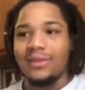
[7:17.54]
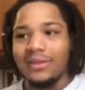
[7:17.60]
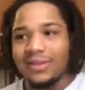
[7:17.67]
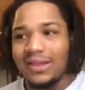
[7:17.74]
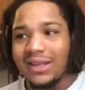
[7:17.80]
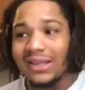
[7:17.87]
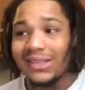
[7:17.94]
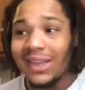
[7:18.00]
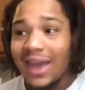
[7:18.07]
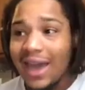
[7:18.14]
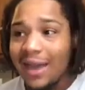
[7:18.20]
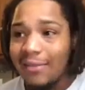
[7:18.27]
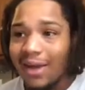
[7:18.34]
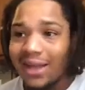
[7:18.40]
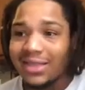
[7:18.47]
This
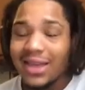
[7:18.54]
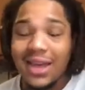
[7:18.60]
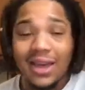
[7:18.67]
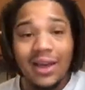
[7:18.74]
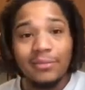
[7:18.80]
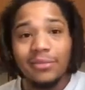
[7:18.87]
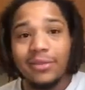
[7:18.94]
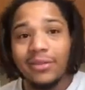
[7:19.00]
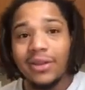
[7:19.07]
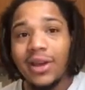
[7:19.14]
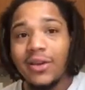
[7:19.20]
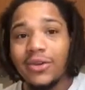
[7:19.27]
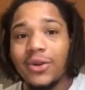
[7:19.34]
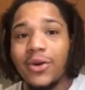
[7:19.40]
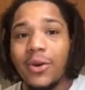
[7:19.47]
game, I think I'm
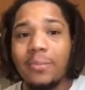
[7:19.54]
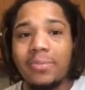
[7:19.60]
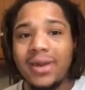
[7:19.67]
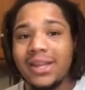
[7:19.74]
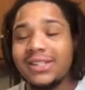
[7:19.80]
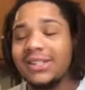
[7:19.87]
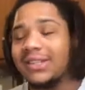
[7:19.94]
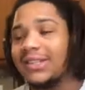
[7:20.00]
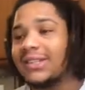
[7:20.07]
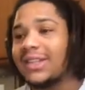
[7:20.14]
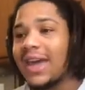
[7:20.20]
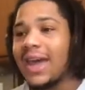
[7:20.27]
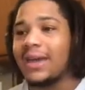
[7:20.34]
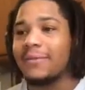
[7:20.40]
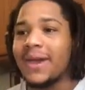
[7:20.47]
going to do a pitching
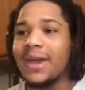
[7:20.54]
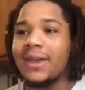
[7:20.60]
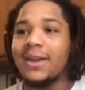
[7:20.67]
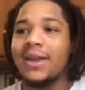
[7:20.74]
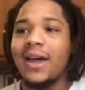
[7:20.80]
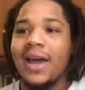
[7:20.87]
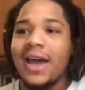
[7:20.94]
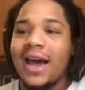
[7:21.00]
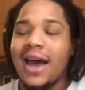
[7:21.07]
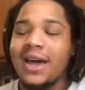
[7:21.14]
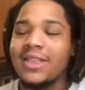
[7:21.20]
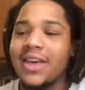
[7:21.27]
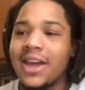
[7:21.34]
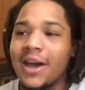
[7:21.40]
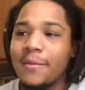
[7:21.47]
stack, man. I
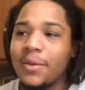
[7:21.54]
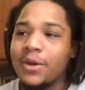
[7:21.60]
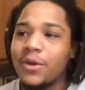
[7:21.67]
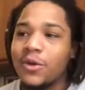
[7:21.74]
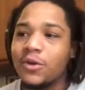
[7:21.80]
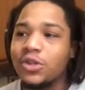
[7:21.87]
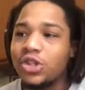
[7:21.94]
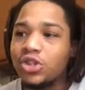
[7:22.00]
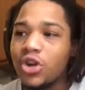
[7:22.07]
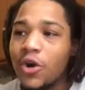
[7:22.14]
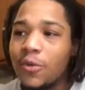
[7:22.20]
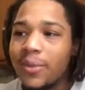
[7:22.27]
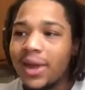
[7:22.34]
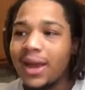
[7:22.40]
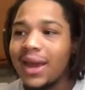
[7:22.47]
think I'm going to do
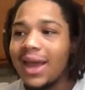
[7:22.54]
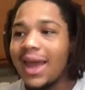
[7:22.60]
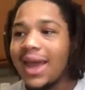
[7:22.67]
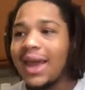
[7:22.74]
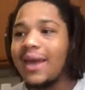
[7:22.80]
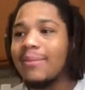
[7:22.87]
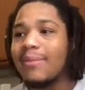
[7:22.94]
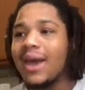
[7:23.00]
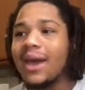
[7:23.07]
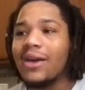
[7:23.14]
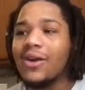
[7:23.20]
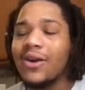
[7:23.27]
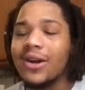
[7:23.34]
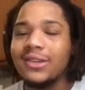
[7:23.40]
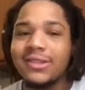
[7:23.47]
Stroman and Matt
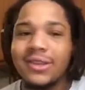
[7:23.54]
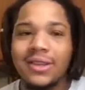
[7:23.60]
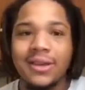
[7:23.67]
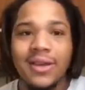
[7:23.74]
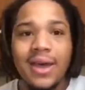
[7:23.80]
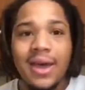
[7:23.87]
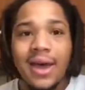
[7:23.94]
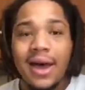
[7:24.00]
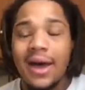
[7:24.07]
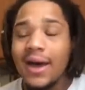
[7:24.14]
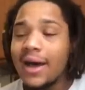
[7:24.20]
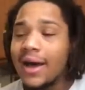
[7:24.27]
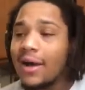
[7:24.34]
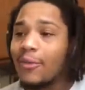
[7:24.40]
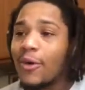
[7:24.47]
Garza.
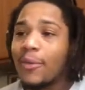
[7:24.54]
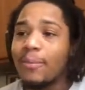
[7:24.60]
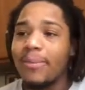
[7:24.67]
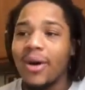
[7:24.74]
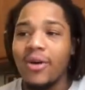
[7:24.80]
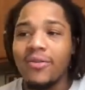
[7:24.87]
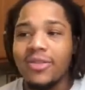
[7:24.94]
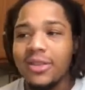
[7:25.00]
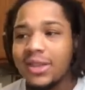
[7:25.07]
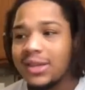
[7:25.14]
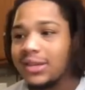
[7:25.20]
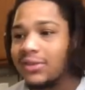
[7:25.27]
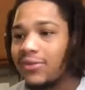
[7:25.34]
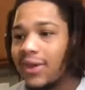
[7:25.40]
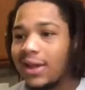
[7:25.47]
I want both of
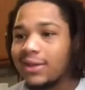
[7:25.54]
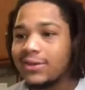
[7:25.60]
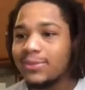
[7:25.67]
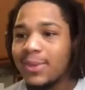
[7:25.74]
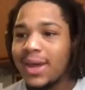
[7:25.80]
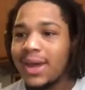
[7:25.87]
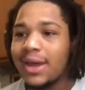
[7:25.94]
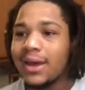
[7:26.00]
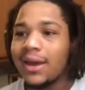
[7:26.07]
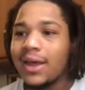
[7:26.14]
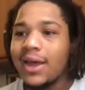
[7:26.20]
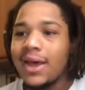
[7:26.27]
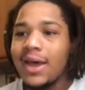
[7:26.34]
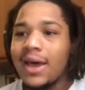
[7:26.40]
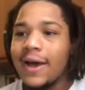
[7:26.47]
these fellas, man.
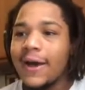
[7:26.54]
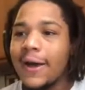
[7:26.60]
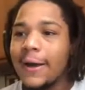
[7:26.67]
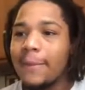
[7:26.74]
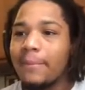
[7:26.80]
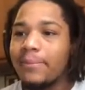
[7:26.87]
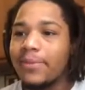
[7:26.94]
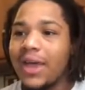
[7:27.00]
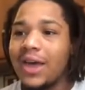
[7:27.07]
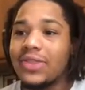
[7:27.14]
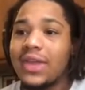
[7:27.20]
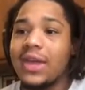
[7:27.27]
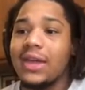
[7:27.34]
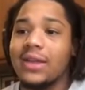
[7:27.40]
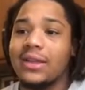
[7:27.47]
I
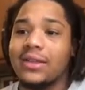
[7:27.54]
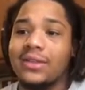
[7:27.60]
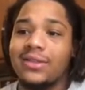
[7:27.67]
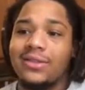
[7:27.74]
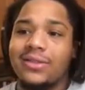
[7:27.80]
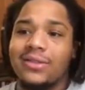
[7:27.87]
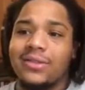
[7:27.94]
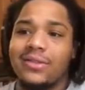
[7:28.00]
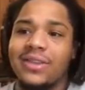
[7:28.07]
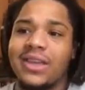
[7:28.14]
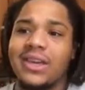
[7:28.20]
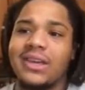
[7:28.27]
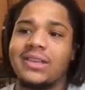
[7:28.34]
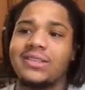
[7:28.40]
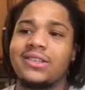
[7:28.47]
think
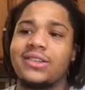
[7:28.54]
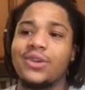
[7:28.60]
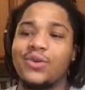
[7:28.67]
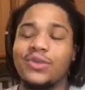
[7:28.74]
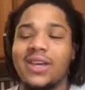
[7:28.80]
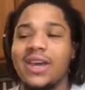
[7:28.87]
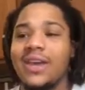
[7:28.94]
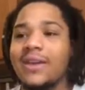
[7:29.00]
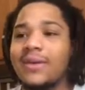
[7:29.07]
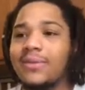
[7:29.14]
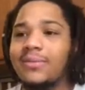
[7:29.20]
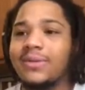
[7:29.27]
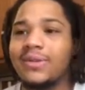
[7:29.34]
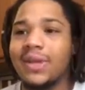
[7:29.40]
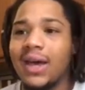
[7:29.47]
these two
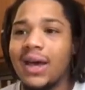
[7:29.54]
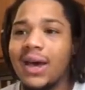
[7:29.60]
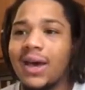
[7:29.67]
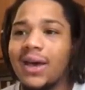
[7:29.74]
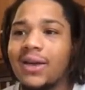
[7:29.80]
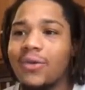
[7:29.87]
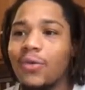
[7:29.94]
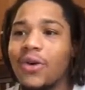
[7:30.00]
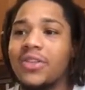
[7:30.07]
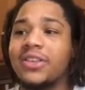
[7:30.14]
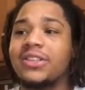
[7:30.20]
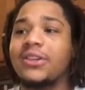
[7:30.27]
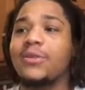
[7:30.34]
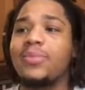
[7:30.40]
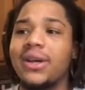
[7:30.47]
teams, the
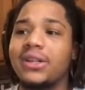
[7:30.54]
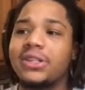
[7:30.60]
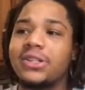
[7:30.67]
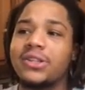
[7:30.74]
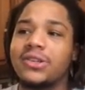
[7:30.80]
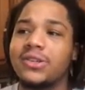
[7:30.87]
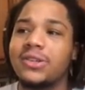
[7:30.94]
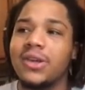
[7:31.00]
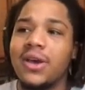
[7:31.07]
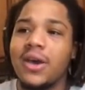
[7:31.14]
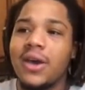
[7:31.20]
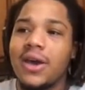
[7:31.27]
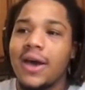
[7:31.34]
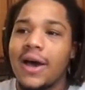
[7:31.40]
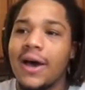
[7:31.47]
two pitchers,
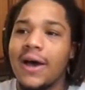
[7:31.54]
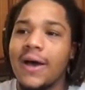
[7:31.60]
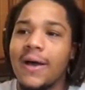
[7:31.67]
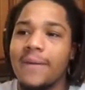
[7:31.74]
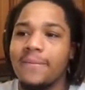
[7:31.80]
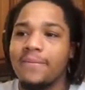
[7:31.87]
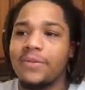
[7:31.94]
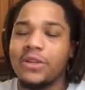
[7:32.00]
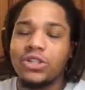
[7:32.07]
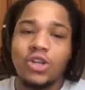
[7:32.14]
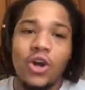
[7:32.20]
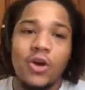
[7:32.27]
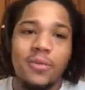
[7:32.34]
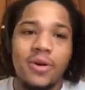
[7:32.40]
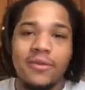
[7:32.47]

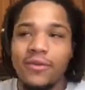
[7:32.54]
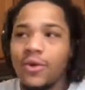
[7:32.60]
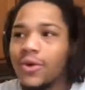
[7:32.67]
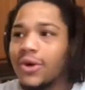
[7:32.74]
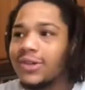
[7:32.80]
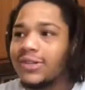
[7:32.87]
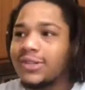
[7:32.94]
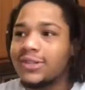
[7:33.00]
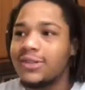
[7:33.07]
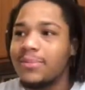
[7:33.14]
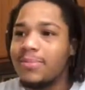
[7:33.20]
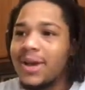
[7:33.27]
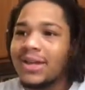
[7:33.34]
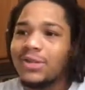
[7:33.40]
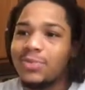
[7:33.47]
Stroman, of course, is the
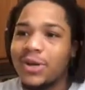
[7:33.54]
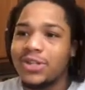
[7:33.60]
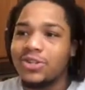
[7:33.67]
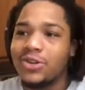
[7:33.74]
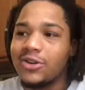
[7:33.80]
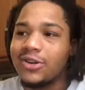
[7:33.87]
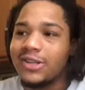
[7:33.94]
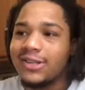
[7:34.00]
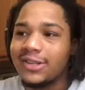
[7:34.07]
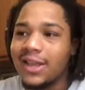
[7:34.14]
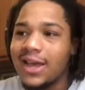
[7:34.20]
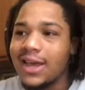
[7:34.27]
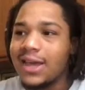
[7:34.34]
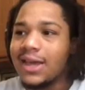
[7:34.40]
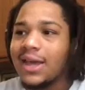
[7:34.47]
best pitcher on the
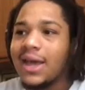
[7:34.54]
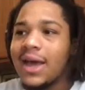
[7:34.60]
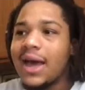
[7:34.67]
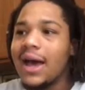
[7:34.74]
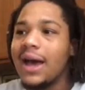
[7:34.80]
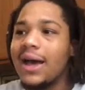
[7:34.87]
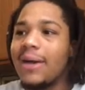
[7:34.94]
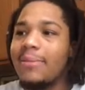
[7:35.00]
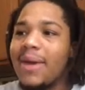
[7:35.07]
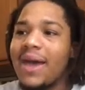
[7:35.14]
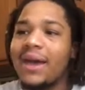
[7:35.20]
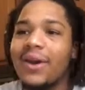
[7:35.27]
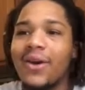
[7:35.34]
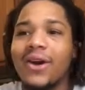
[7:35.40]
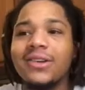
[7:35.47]
slate.
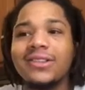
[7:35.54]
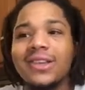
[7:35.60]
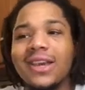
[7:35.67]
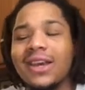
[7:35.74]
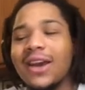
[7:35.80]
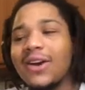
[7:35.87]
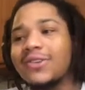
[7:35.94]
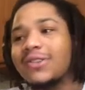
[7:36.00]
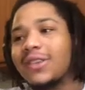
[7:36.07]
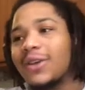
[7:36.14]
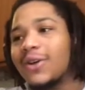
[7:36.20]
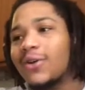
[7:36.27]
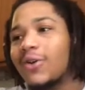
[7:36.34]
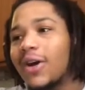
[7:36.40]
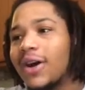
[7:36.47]
Matt Garza, he goes a
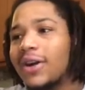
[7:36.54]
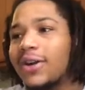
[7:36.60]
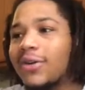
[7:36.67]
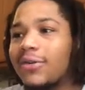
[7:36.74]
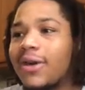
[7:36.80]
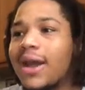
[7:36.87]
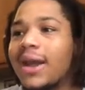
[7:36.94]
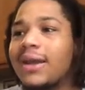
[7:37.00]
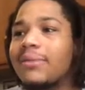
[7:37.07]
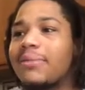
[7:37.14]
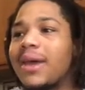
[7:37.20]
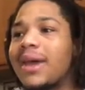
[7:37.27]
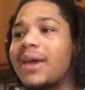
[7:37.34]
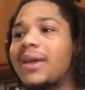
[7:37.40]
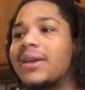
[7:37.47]
little underrated,
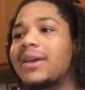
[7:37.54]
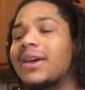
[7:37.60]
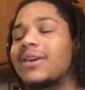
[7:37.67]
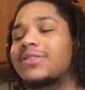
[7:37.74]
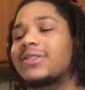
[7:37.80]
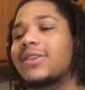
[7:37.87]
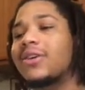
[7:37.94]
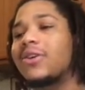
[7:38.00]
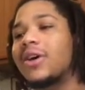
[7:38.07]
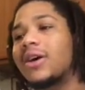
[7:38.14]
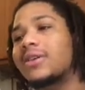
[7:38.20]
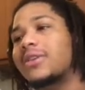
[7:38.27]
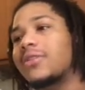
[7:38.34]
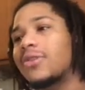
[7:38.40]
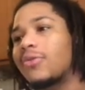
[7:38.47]
man. He goes a little
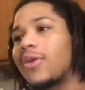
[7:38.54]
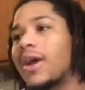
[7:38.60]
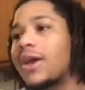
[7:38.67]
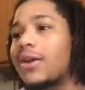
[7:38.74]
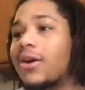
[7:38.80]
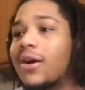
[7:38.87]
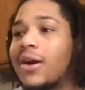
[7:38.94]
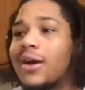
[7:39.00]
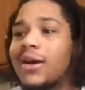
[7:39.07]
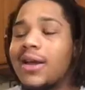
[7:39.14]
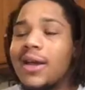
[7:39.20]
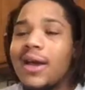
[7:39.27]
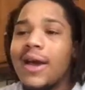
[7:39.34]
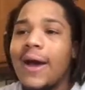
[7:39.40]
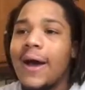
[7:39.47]
under the radar.
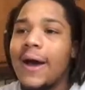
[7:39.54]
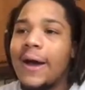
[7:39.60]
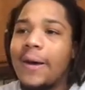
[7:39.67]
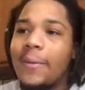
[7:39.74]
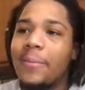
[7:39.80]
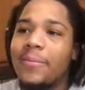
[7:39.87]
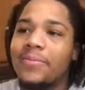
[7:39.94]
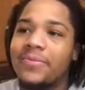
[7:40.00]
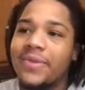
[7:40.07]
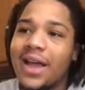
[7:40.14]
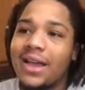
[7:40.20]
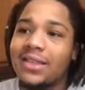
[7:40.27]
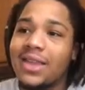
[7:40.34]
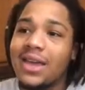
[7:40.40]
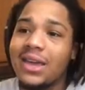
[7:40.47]

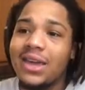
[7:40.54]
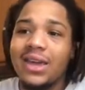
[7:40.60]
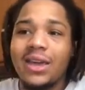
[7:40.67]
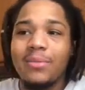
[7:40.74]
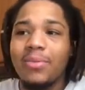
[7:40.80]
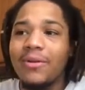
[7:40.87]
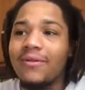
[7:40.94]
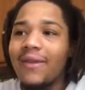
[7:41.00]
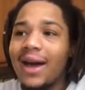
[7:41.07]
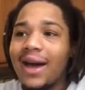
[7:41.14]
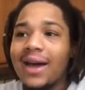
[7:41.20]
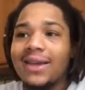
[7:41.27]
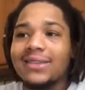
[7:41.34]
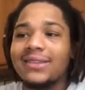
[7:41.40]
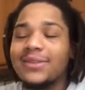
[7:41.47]
I think he can
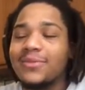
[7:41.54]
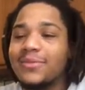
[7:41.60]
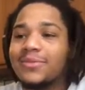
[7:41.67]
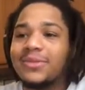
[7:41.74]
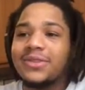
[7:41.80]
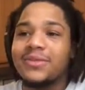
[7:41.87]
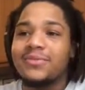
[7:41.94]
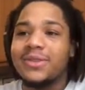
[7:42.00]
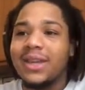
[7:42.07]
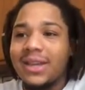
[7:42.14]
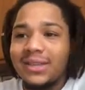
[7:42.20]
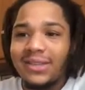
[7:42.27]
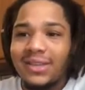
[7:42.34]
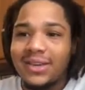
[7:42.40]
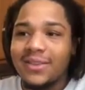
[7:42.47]
provide some
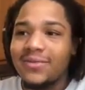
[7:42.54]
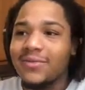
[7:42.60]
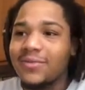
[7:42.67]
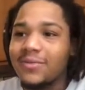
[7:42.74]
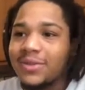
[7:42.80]
decent